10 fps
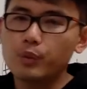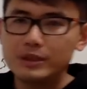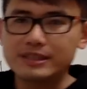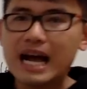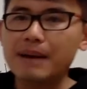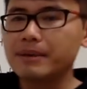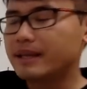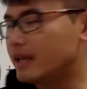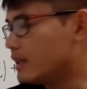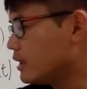we stop
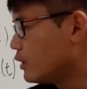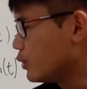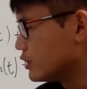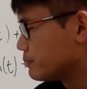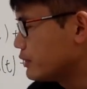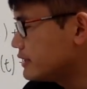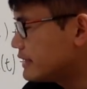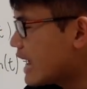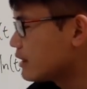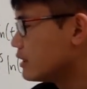and then we just put this
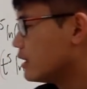down.